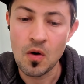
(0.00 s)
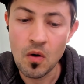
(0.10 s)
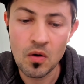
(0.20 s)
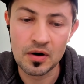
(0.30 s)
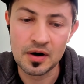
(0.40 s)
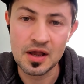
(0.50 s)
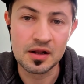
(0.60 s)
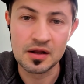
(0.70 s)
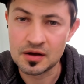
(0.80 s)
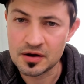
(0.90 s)
or
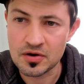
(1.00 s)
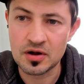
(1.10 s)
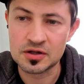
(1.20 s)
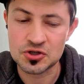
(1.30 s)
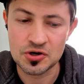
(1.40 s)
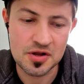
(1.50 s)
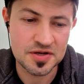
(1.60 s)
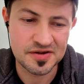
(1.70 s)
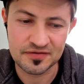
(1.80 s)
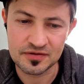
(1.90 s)
any other
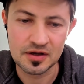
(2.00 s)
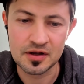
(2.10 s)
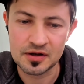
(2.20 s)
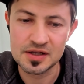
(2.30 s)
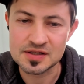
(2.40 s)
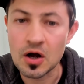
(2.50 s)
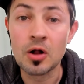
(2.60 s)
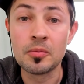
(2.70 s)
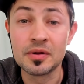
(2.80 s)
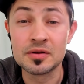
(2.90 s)
alternative, it's
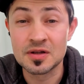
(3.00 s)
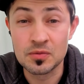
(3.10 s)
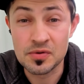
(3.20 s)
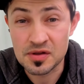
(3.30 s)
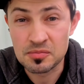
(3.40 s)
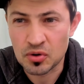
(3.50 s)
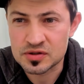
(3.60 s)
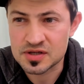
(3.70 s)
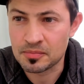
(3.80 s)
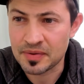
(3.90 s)
all built in within Proton